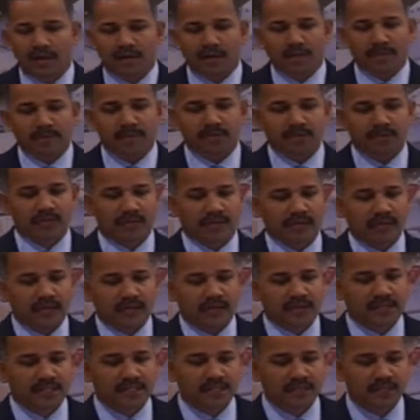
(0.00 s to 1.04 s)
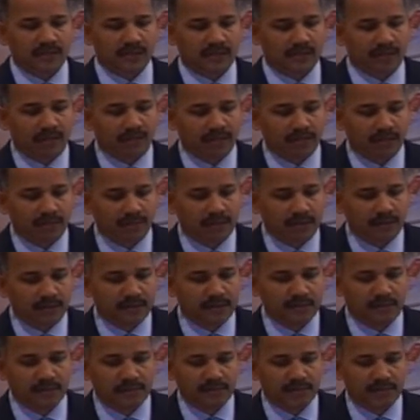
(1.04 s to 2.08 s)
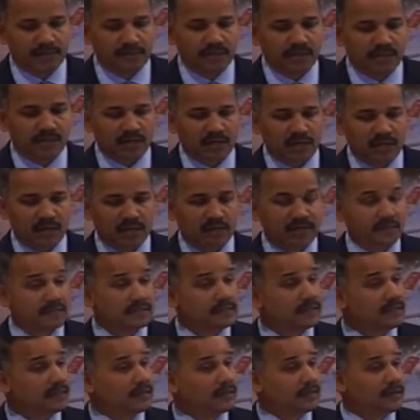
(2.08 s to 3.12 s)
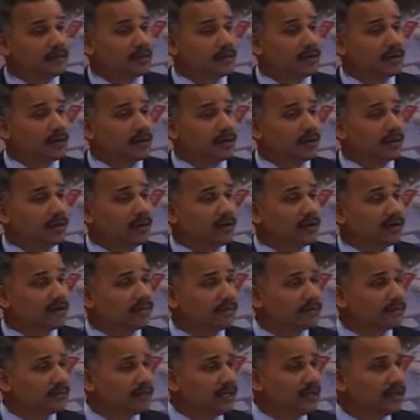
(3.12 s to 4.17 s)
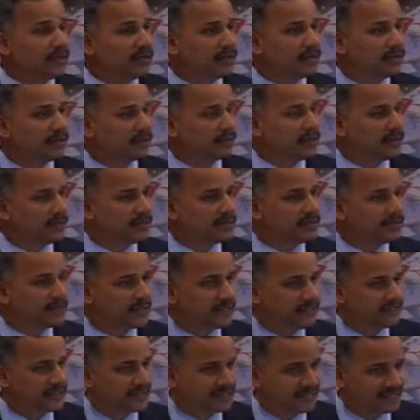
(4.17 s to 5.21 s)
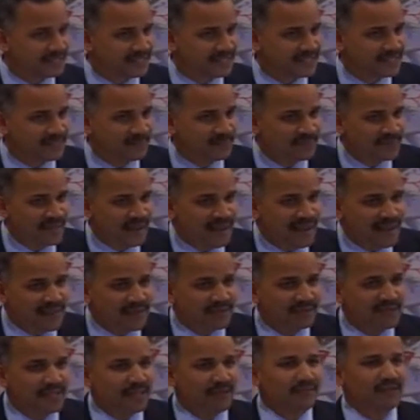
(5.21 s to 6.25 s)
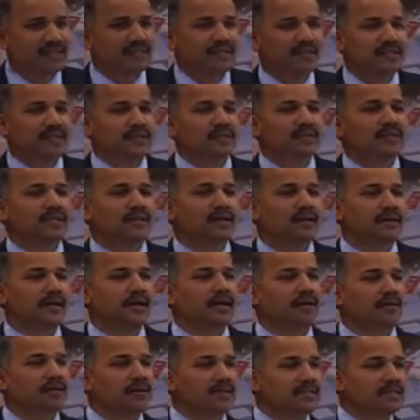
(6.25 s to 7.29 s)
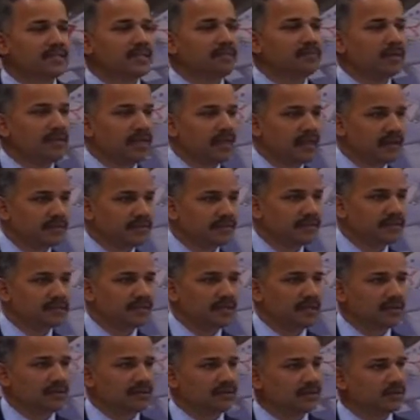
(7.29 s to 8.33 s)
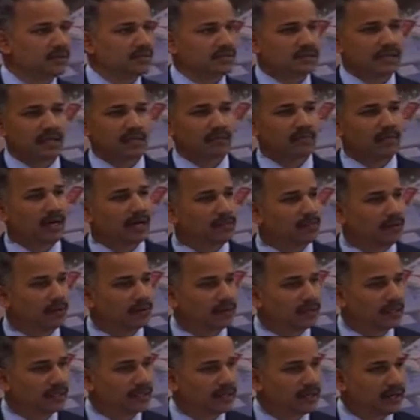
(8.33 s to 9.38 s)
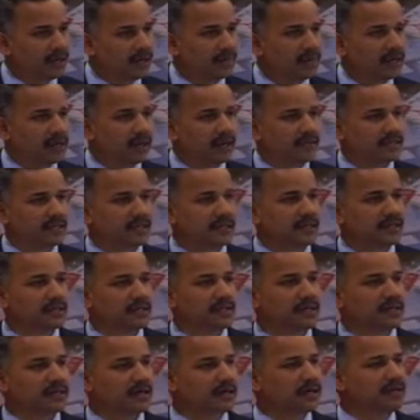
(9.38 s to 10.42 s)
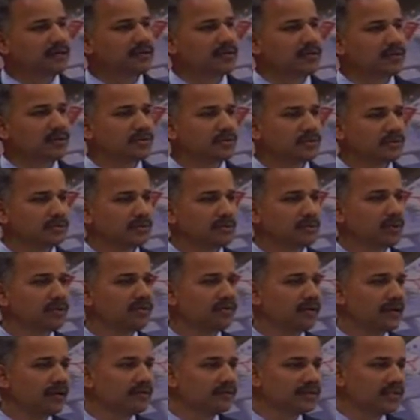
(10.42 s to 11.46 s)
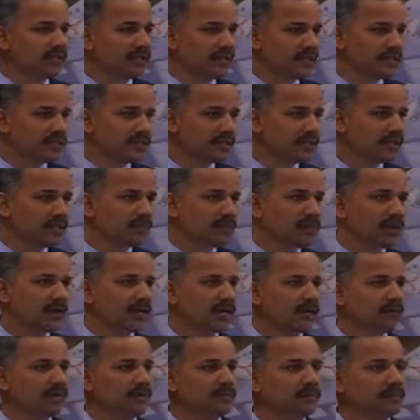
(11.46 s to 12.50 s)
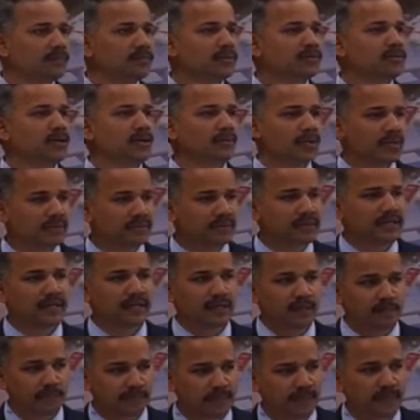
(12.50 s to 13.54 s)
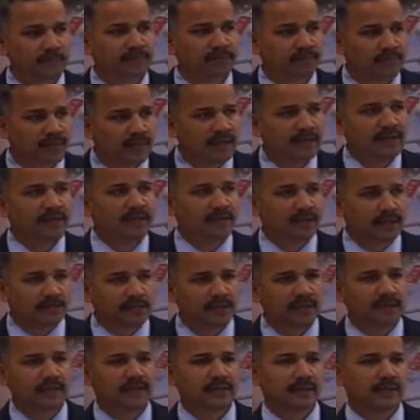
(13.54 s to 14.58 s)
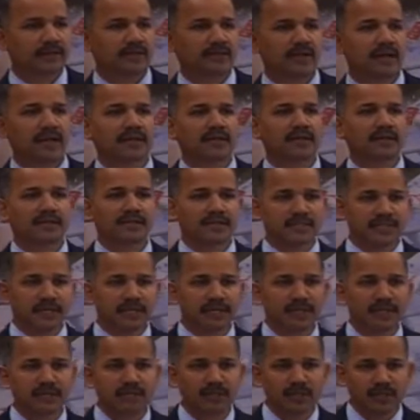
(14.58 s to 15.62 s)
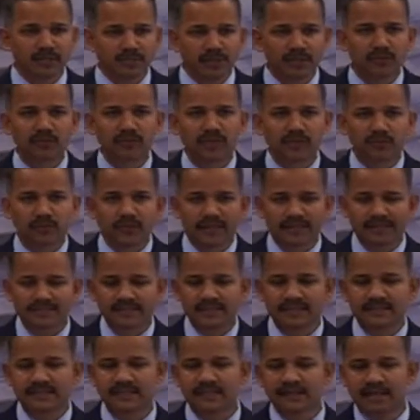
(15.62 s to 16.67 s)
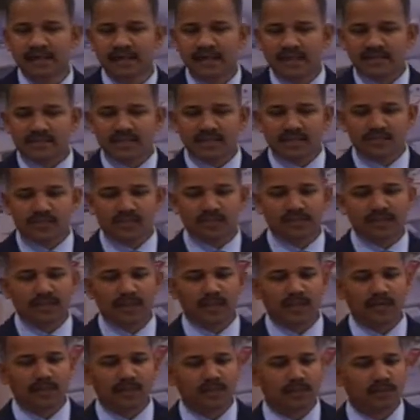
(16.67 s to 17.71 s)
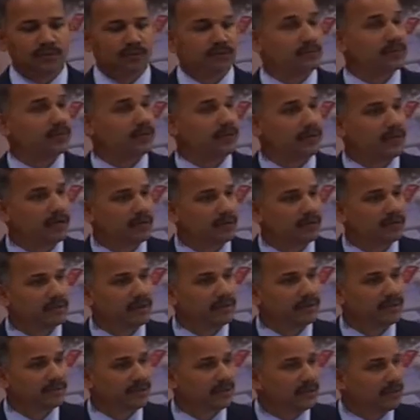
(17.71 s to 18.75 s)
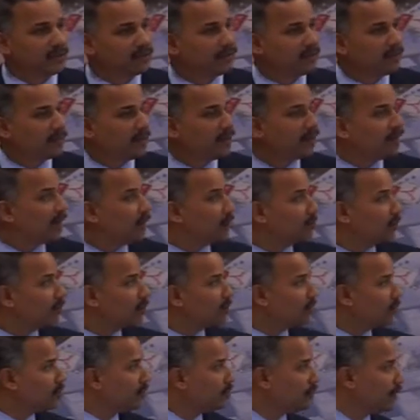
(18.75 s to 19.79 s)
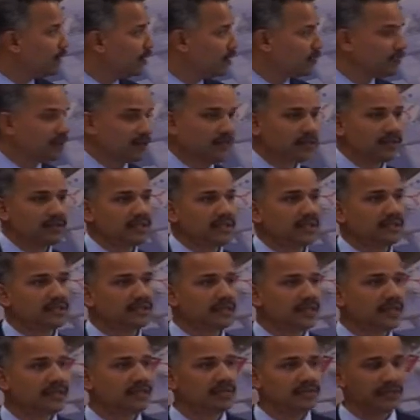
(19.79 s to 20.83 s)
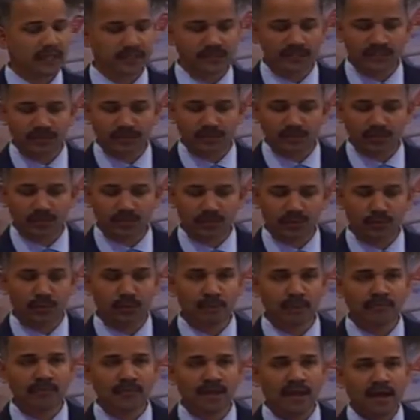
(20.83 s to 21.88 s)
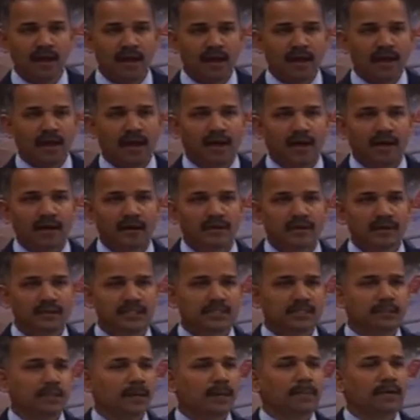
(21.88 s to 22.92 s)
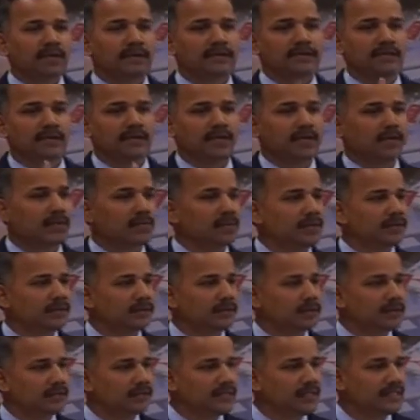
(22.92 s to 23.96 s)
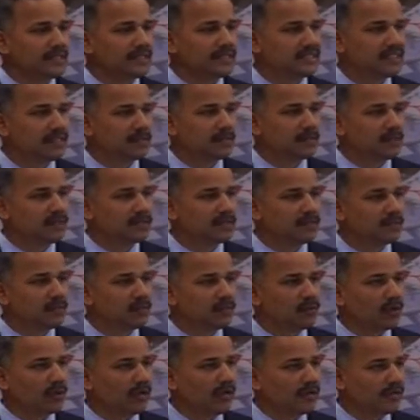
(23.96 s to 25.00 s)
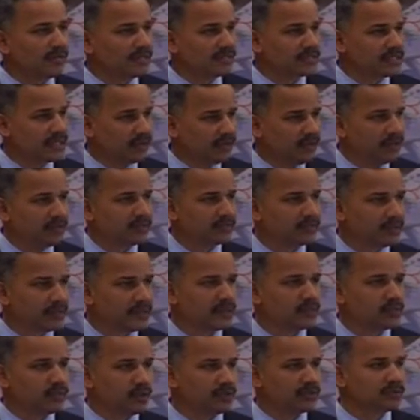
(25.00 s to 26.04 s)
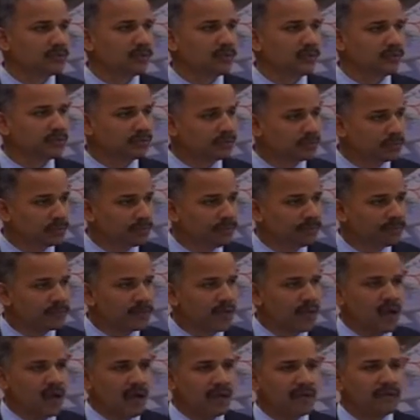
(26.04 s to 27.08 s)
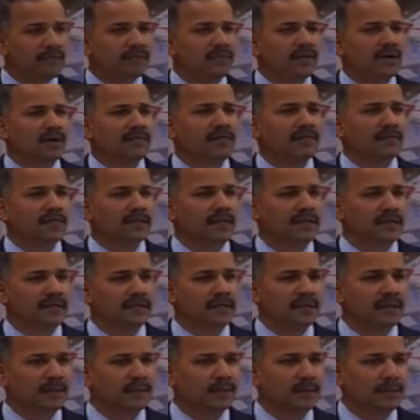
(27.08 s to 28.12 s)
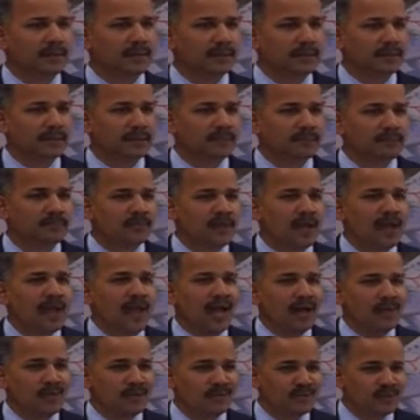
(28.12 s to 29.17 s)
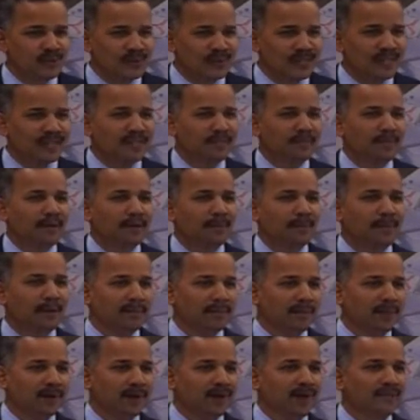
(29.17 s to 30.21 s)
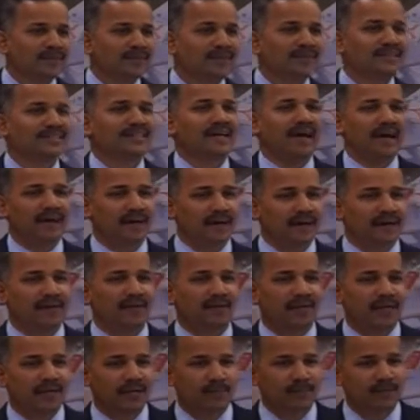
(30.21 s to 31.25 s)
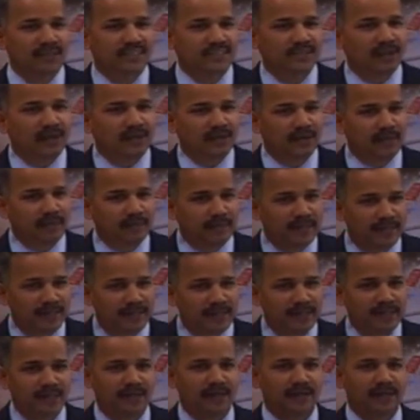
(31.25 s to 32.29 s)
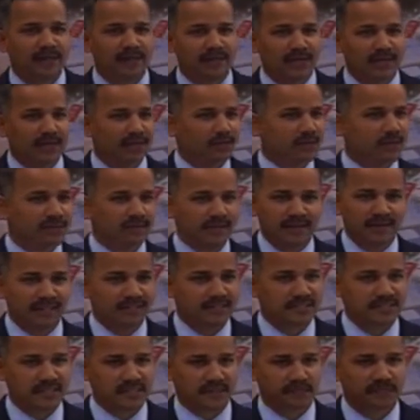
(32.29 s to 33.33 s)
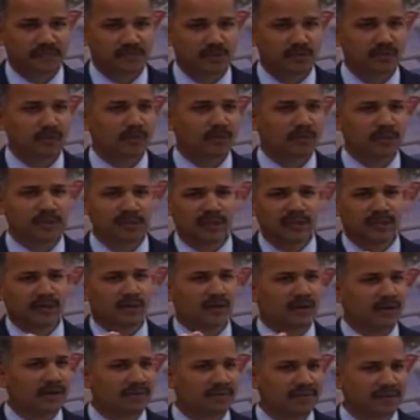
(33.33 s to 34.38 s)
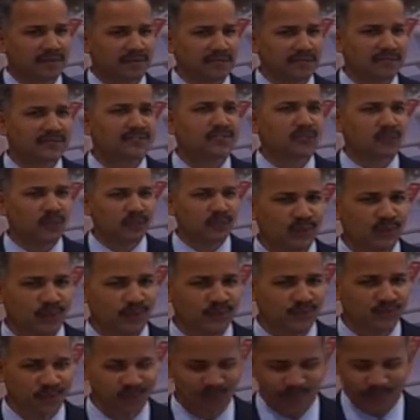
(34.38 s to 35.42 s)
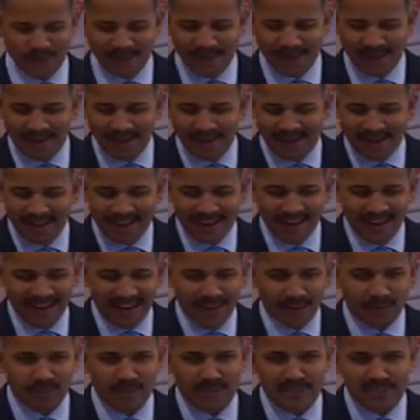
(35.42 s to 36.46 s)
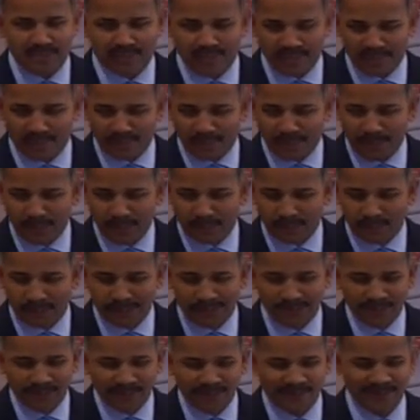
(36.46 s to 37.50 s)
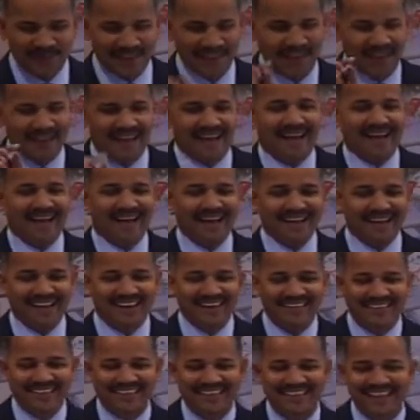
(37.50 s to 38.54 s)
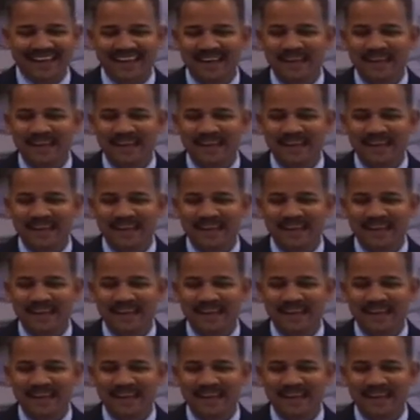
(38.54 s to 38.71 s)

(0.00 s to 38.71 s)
coming to the collections that are available in Times Archives, we have got quite a few $1 million babies sitting with us. Everything you take out, it's in millions. It's like mind-boggling kind of collection. The credit goes to about 5 generations of archival people who have worked for the company. They kept it intact and it's available even today to access. That's how we are able to get into a digital environment. I'm not going to read out everything, we can just go through. And this paper is available in the proceedings in page number 187. It's worth going through. If not for the content of the paper, I've also linked my paper along with already available scholarly material that are available in the industry. About 30 odd references, it's going through. I'm not selling my paper. And